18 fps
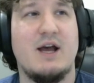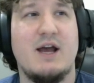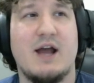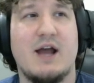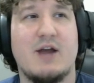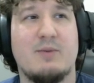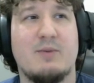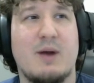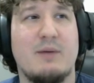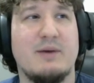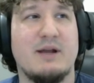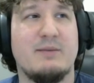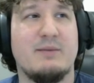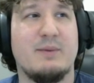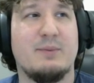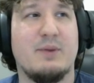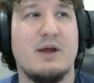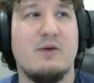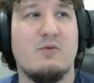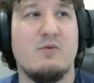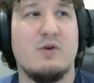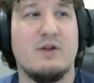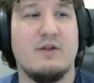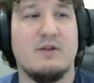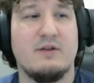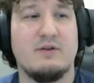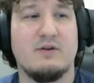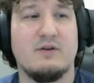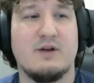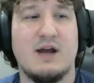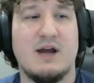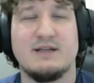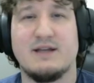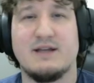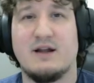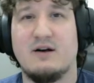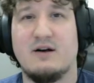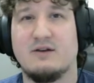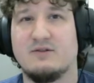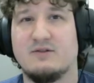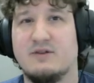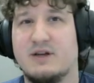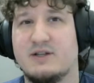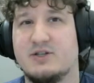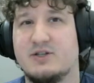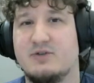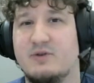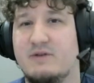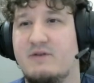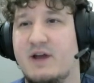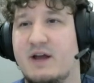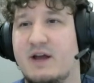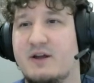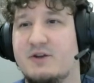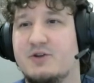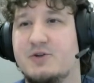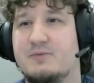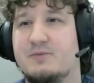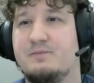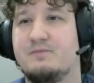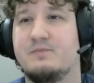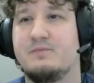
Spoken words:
and you're probably going to be playing one of the little guys that also gets you advantage.